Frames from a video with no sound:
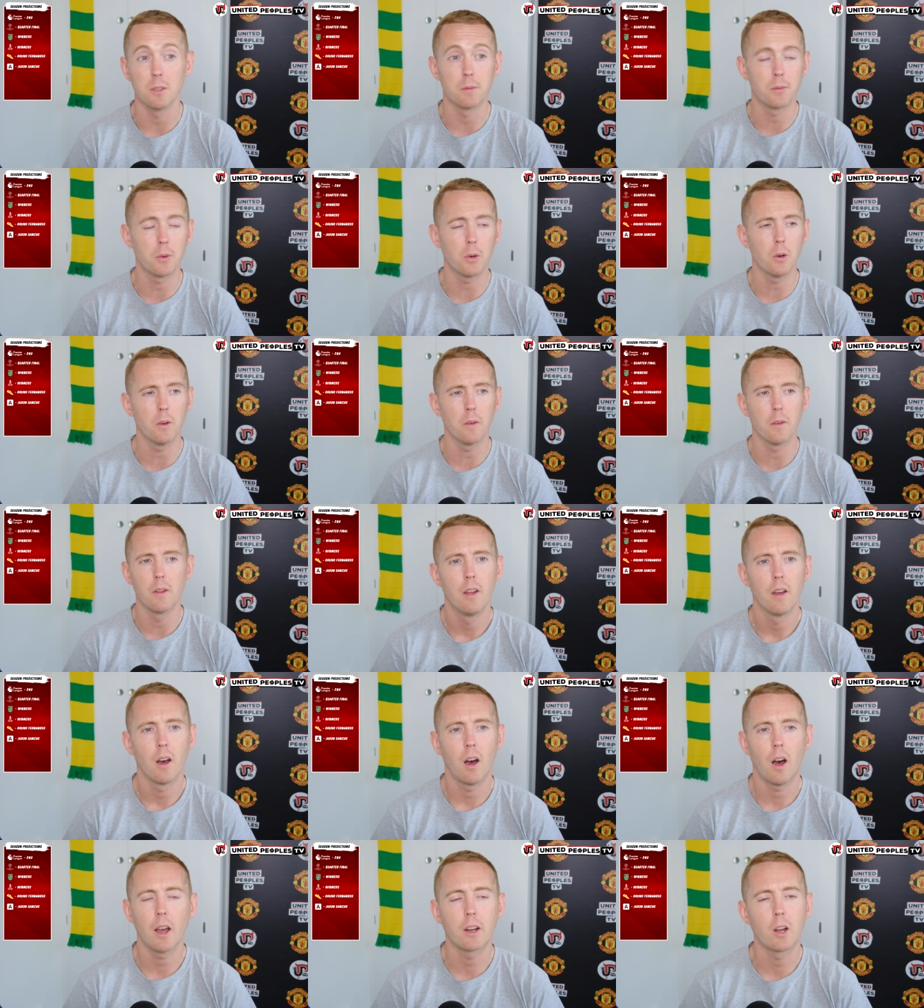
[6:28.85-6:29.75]
For
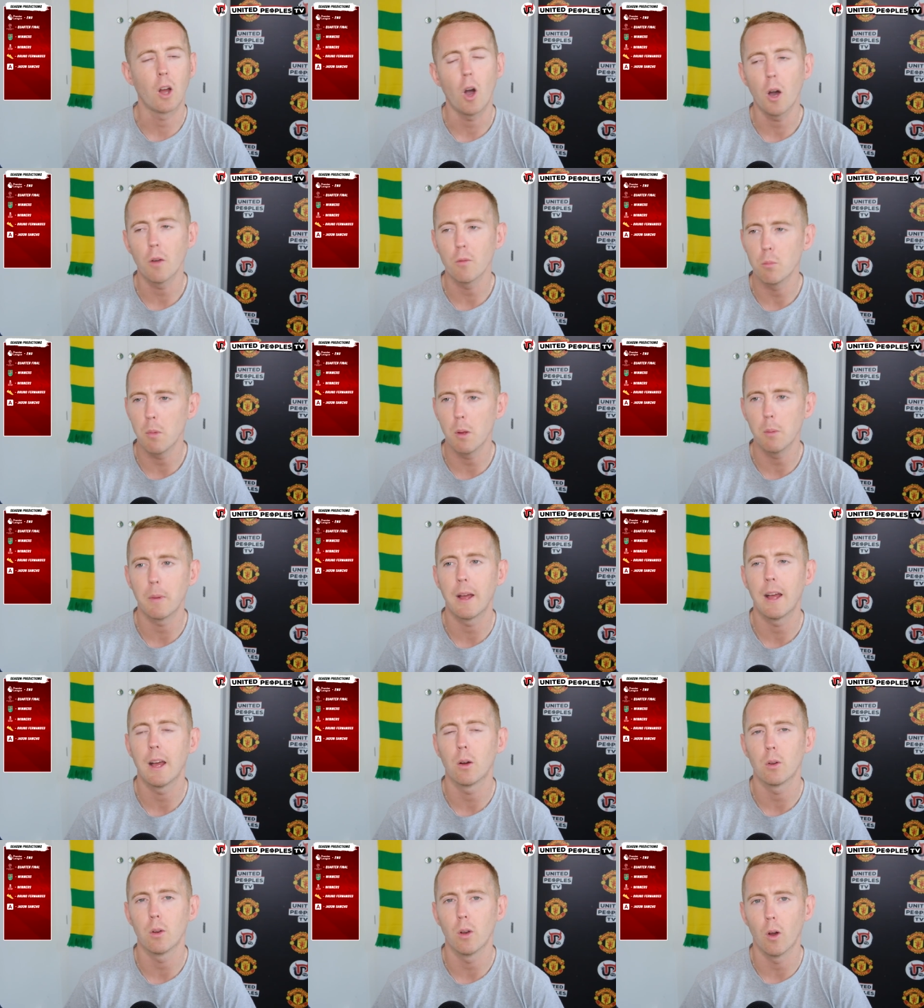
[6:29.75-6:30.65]
I can't remember
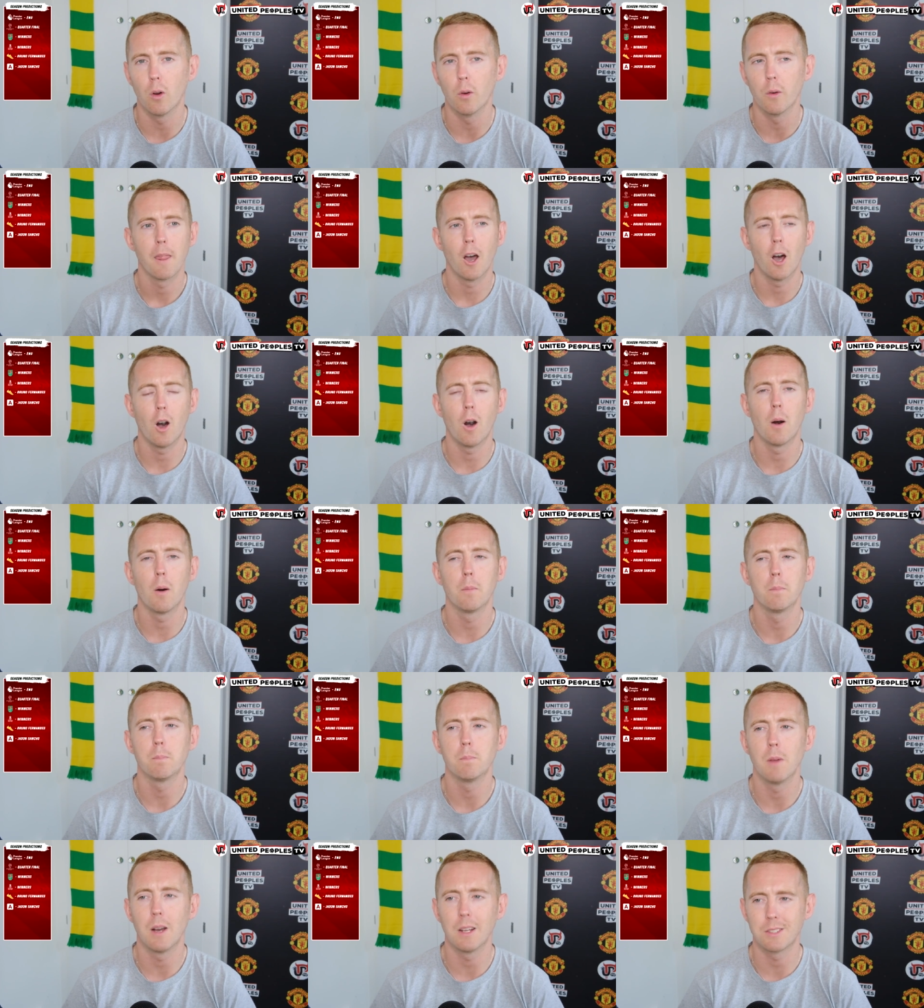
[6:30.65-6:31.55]
how long our
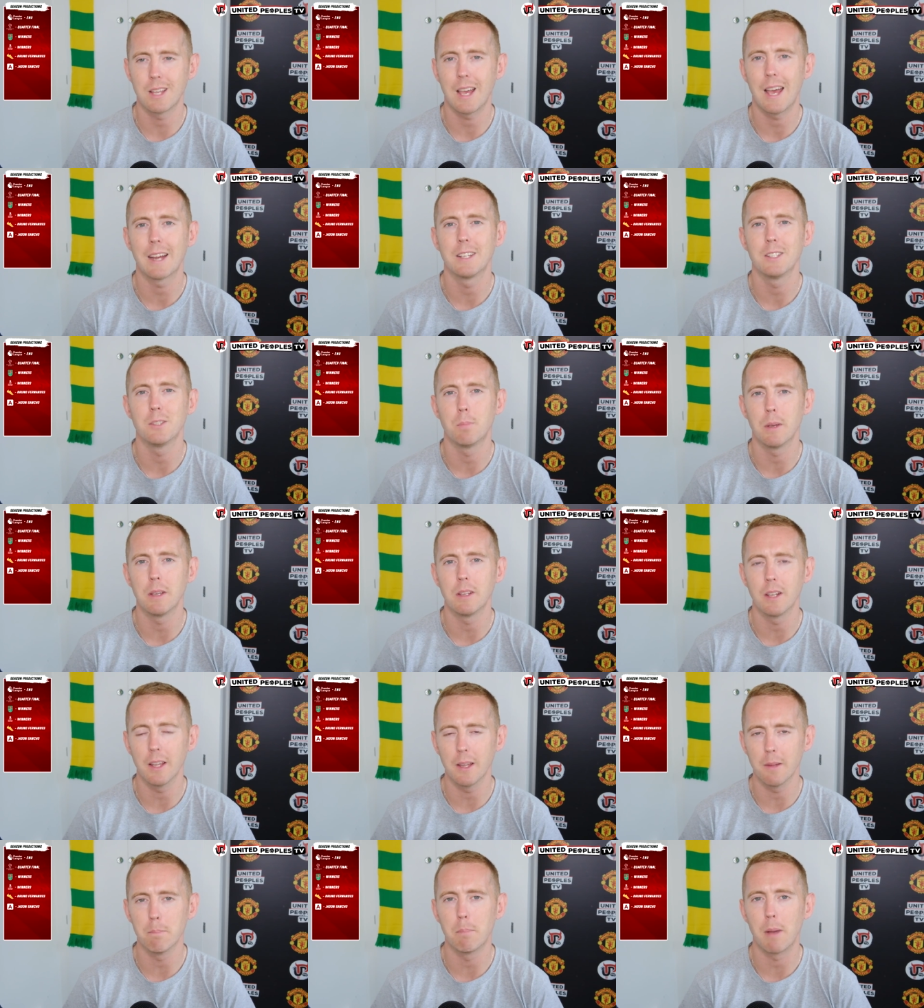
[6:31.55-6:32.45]
attack has been
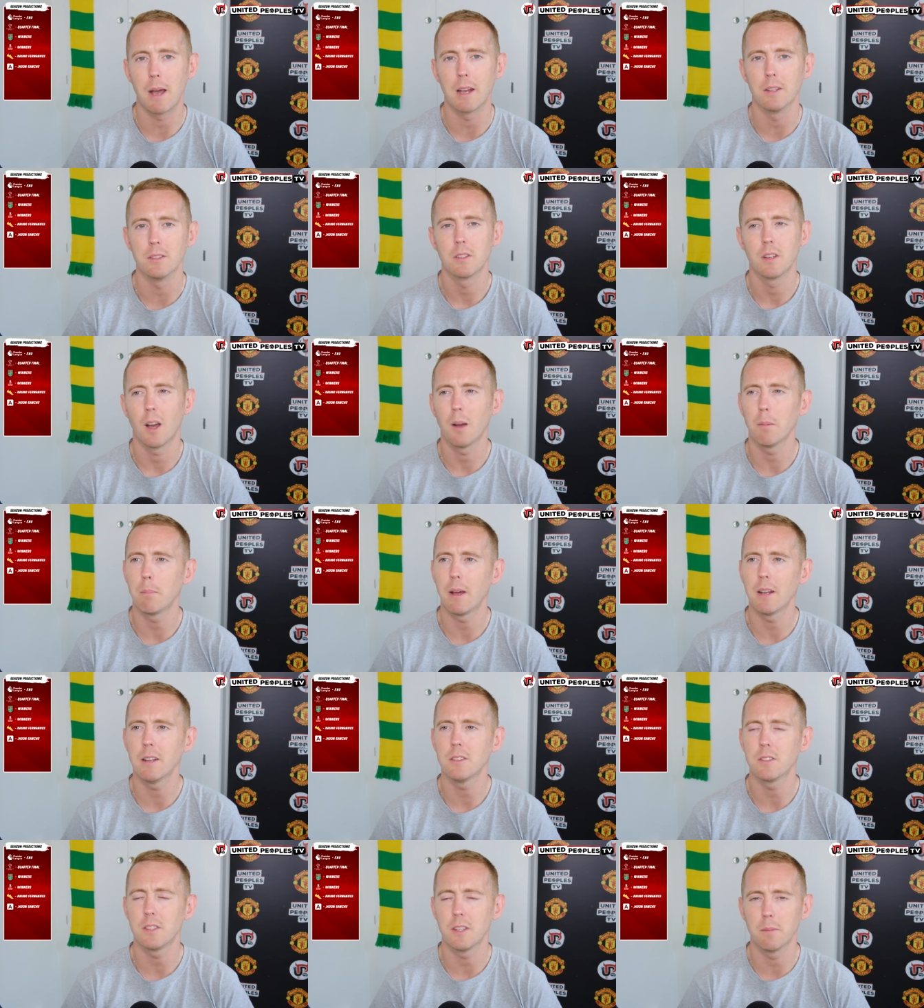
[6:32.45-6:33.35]
imbalanced,
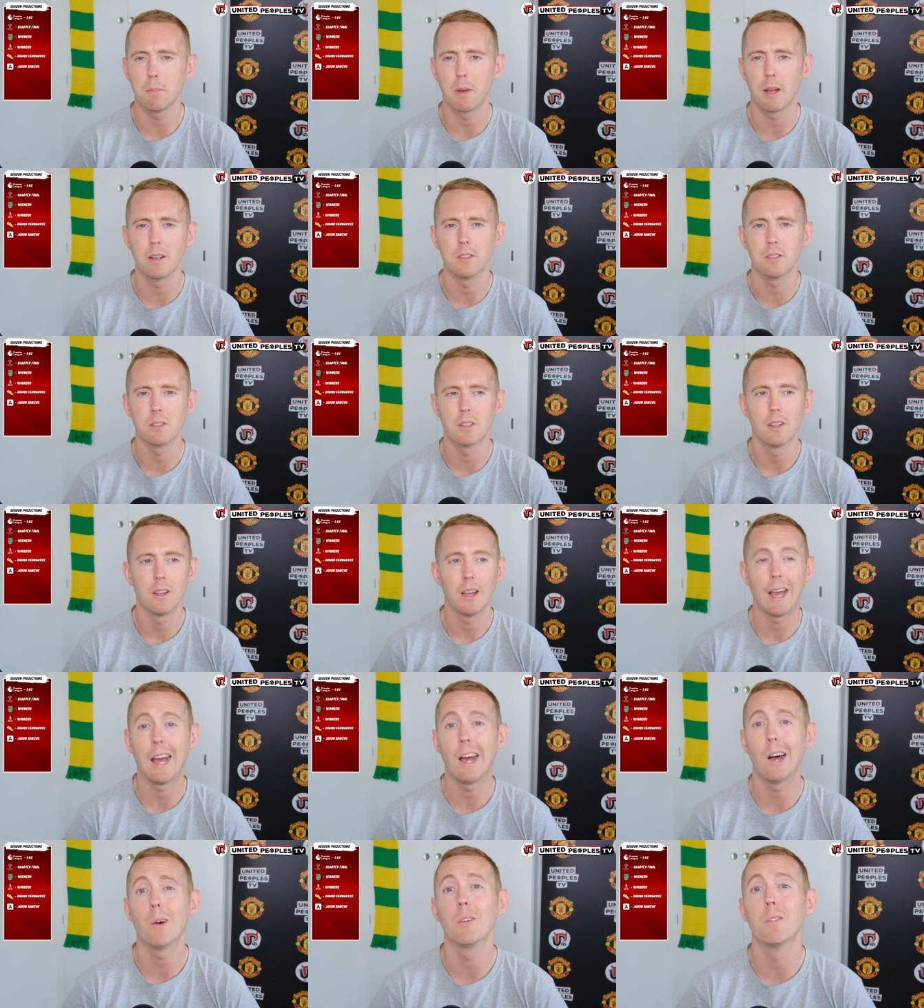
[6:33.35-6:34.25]
unbalanced, imbalanced,
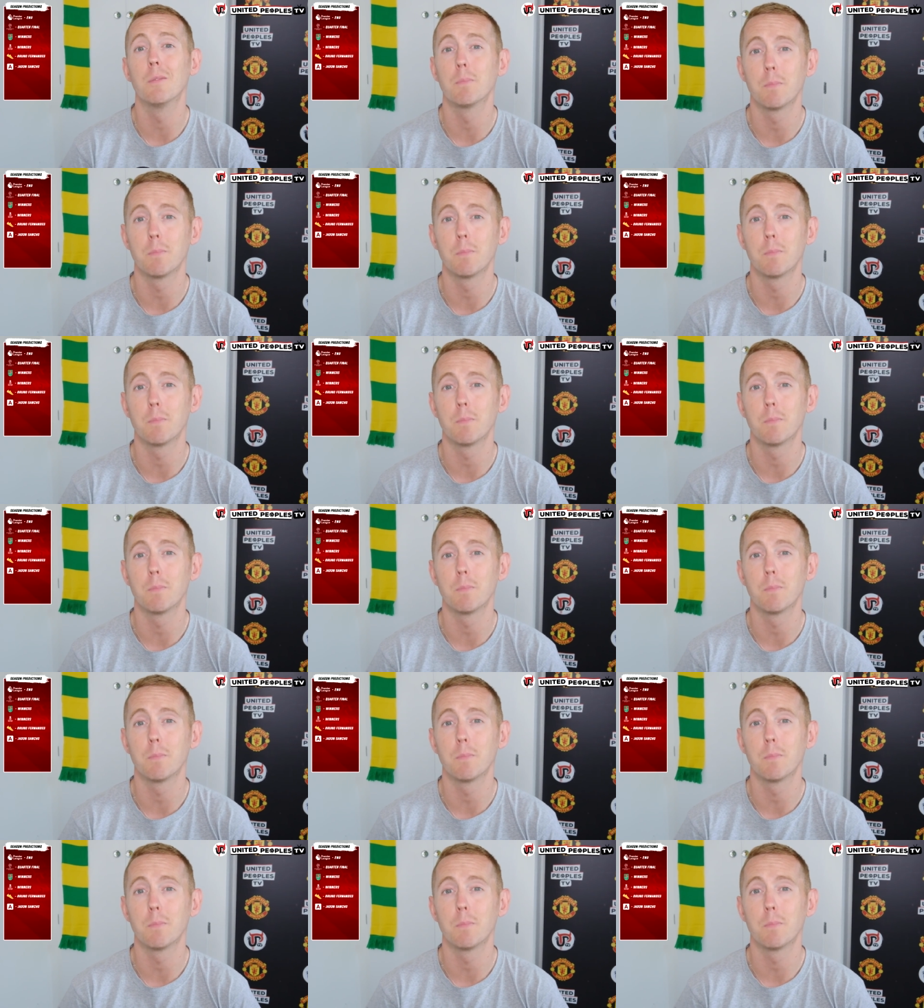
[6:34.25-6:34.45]
out of